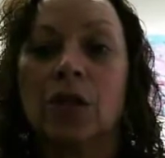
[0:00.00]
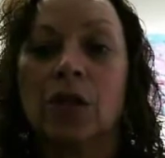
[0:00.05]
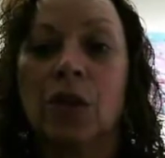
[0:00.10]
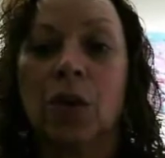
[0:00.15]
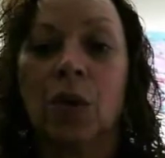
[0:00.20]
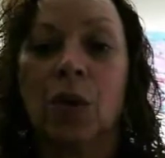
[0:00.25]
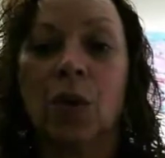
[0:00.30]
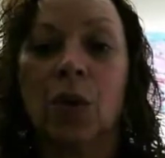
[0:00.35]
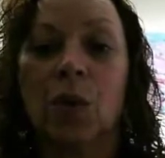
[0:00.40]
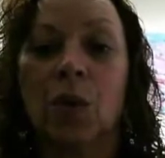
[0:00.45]

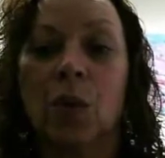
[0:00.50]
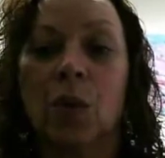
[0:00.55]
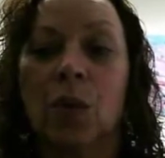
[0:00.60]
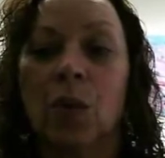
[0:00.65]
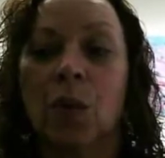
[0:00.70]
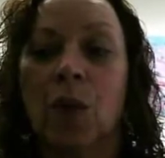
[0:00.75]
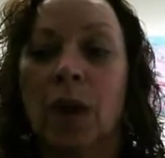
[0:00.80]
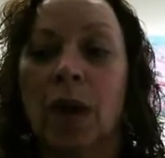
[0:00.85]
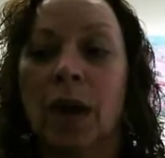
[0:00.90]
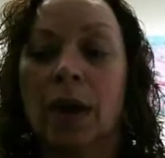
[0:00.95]
to
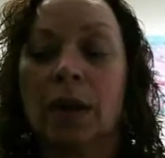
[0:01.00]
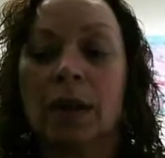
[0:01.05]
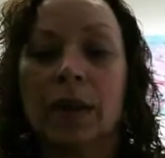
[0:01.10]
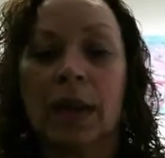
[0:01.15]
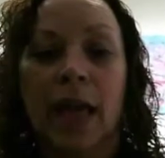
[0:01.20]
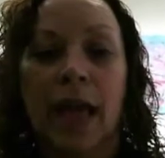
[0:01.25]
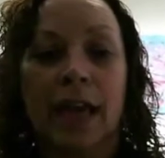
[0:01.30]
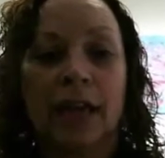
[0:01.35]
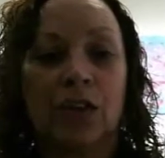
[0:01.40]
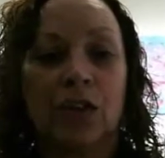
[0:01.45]

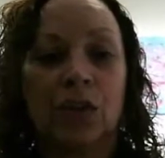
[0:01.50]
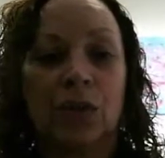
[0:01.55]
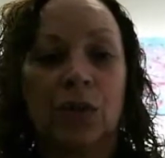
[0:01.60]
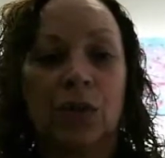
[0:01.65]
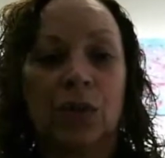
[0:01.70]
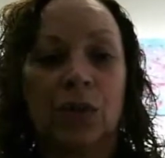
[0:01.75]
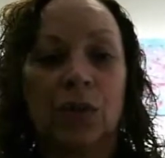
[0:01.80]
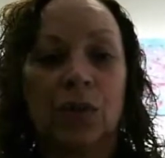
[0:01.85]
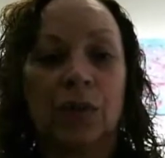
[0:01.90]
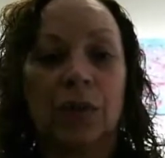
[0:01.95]

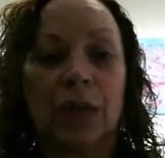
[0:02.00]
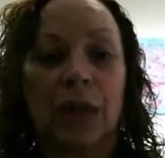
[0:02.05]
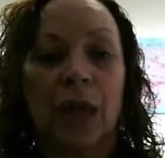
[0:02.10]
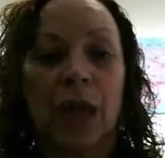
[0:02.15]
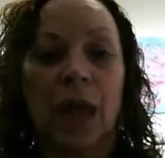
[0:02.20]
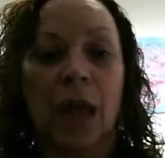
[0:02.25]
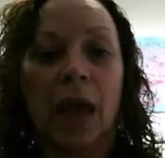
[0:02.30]
lectures,